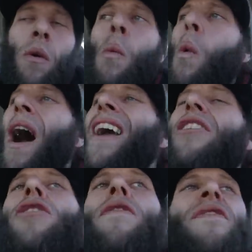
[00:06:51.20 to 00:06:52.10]
Why
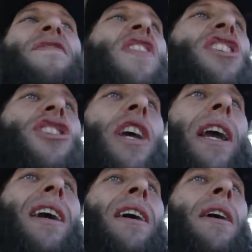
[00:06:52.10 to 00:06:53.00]
are you
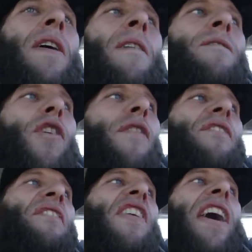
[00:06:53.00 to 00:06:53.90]
fishing for
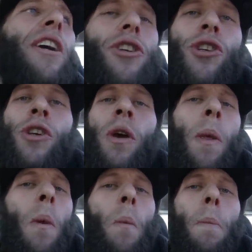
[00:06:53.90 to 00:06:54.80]
fish
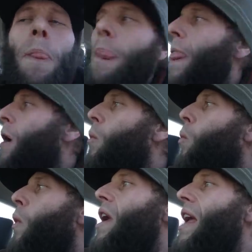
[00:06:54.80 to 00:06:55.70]

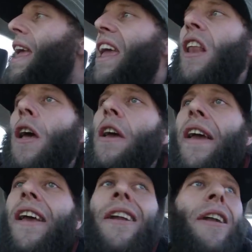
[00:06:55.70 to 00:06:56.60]
in a
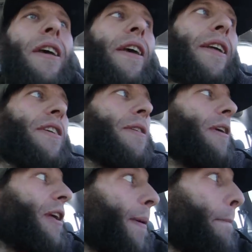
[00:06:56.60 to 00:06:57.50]
in a in
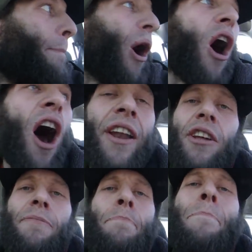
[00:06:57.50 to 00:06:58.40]
a in a
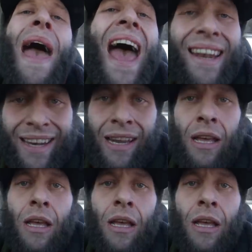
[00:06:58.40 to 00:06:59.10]
pond of men?